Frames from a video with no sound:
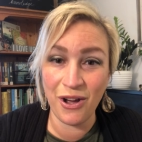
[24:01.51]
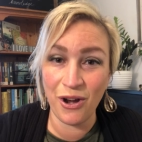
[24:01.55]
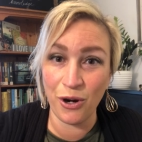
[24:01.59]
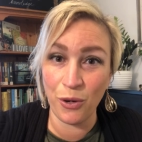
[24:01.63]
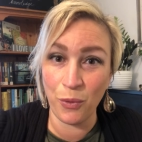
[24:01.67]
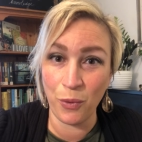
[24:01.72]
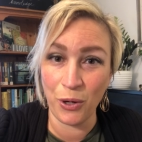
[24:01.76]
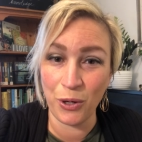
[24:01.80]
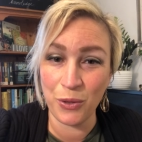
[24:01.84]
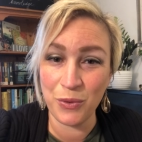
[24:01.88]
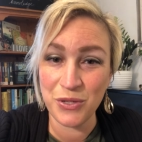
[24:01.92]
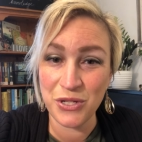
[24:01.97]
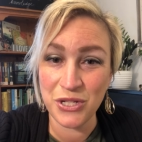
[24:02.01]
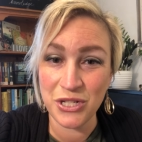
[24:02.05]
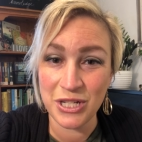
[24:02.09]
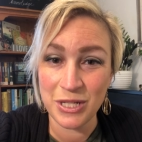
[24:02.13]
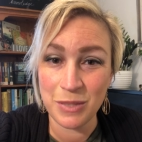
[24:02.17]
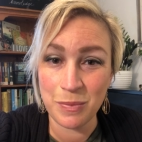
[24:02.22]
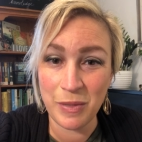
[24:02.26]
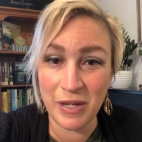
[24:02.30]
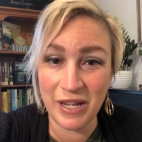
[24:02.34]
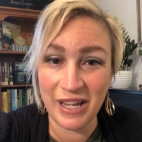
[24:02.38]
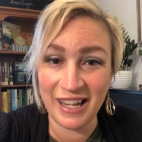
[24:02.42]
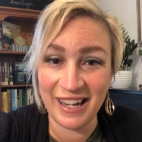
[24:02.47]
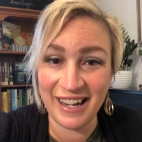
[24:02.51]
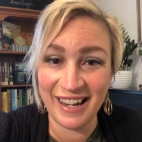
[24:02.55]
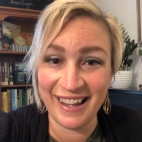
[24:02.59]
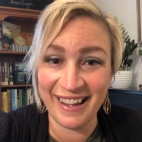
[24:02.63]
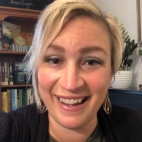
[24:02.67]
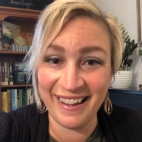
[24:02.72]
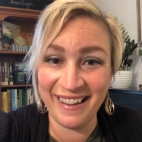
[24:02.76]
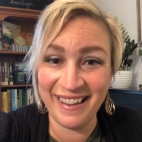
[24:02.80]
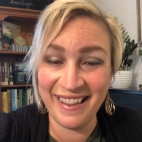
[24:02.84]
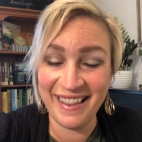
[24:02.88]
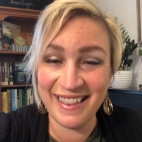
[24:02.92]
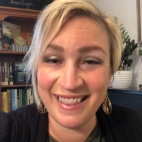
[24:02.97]
our work was just
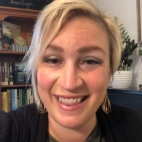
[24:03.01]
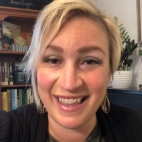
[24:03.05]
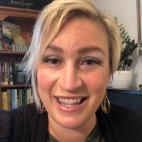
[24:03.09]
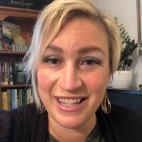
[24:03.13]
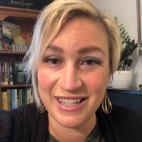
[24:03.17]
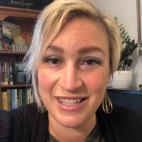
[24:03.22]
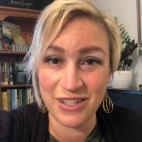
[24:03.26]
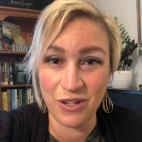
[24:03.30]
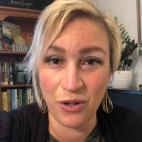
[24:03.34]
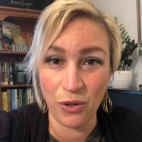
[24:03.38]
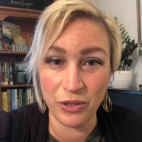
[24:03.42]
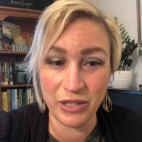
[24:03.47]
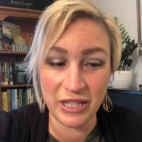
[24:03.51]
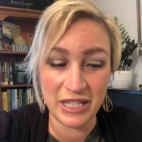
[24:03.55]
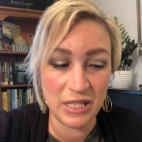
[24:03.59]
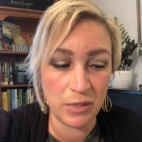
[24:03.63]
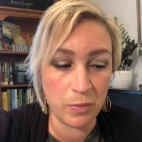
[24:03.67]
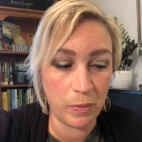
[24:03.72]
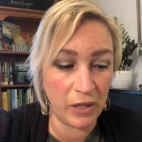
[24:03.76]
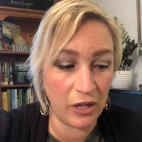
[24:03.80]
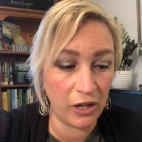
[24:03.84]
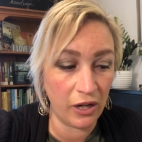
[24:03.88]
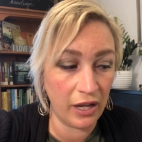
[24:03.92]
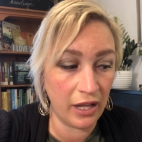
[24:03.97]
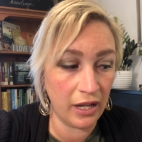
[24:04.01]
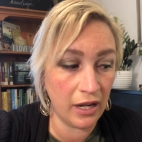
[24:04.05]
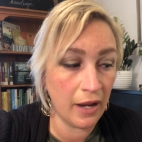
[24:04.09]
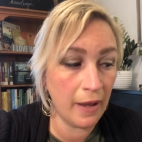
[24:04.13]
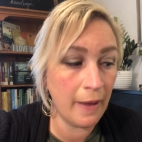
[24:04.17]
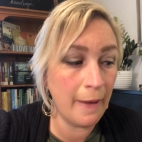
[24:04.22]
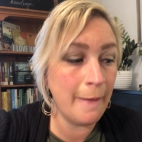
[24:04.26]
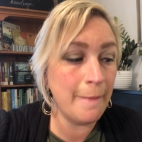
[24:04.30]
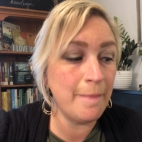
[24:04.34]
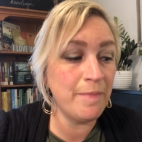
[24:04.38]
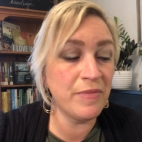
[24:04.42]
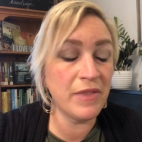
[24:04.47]
beginning thanks to holy spirit
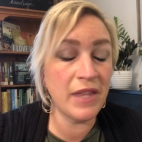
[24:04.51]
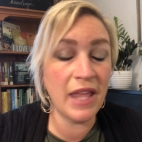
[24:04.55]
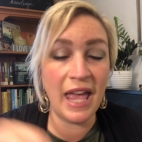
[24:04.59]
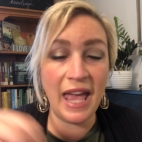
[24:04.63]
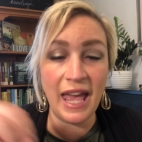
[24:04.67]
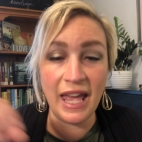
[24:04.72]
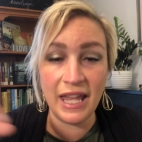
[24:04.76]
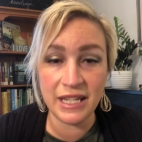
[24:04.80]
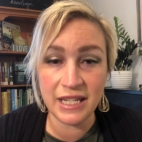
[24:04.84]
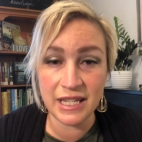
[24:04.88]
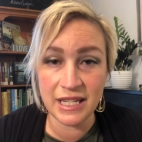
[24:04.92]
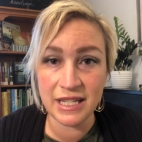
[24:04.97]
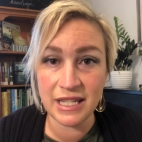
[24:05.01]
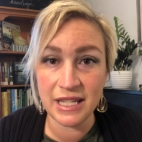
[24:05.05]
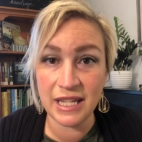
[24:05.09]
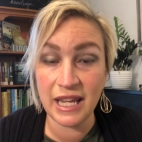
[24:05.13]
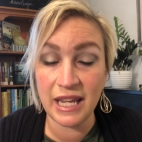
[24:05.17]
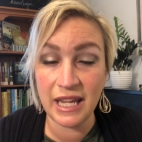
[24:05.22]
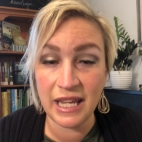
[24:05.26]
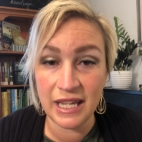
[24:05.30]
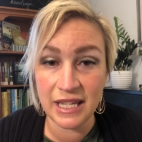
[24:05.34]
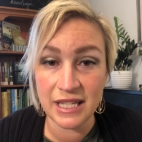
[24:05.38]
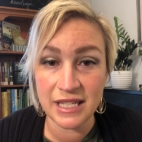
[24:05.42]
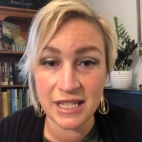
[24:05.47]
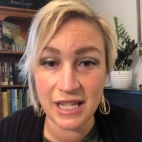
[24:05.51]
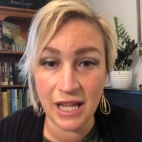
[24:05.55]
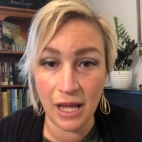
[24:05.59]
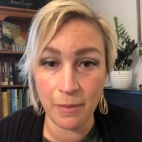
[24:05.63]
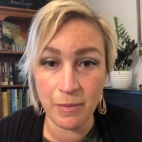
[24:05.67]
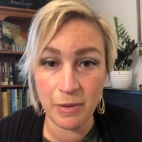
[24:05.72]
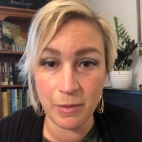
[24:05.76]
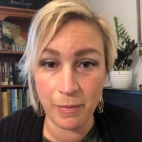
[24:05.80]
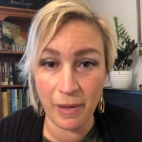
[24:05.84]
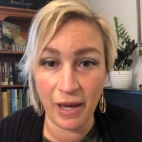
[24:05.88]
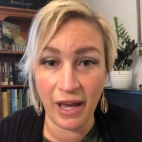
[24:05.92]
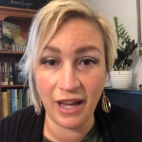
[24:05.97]
and he, he is
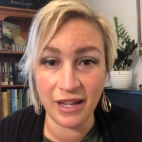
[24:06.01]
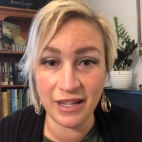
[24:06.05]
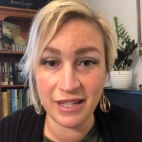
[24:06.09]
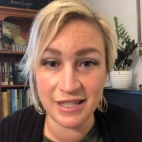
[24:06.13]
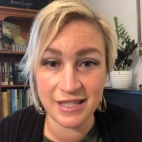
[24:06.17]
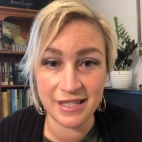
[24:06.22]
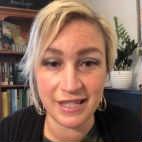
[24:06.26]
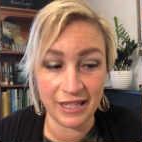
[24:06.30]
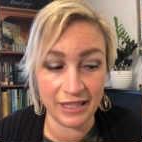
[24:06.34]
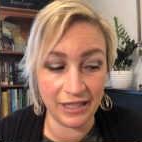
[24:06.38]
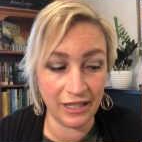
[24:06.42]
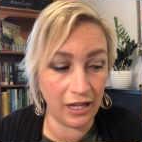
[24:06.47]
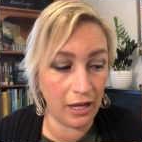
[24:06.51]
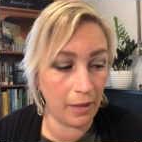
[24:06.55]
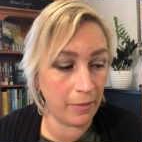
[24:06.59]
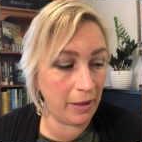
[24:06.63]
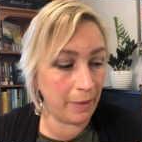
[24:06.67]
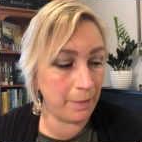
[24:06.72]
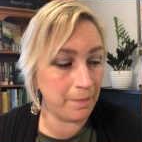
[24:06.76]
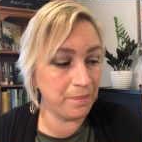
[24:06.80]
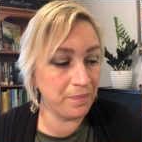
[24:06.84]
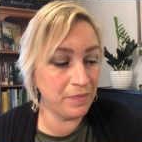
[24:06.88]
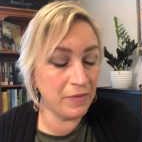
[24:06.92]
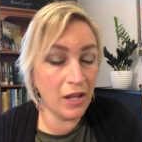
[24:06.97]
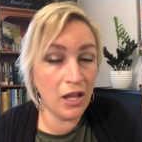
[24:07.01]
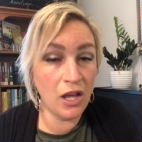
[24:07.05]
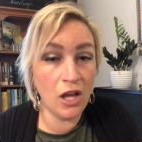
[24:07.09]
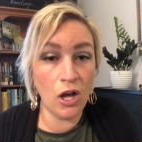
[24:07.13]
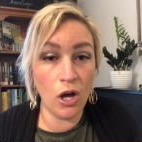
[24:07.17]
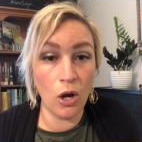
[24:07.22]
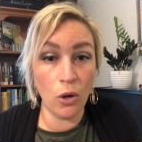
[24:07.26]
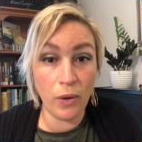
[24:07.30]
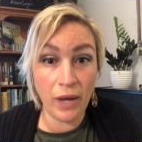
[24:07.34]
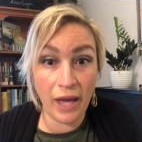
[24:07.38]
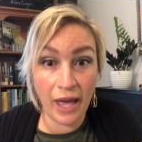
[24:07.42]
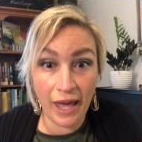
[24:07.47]
coming back, his second coming.
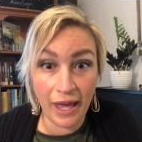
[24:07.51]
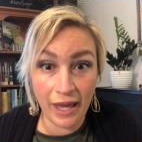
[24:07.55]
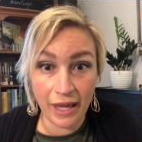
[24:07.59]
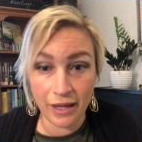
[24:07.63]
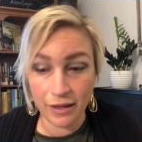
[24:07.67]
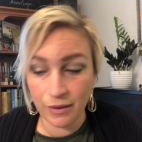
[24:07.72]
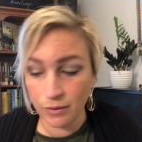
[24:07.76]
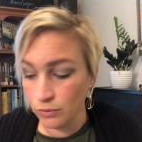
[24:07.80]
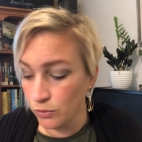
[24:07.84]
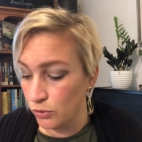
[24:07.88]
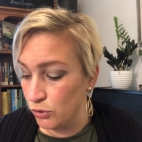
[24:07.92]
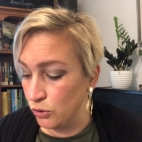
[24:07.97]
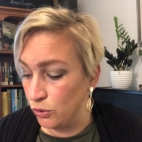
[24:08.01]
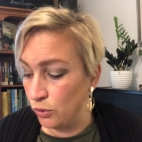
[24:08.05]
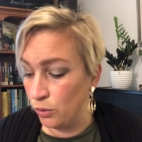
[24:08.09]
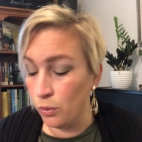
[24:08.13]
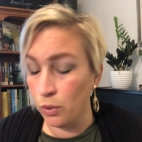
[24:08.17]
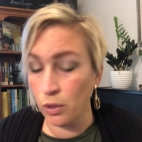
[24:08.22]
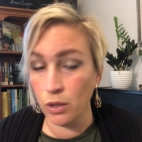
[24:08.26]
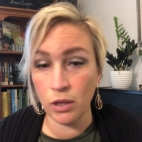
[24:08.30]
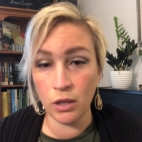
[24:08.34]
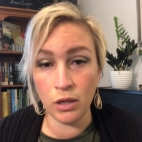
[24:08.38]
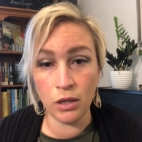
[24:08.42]
Okay, whew.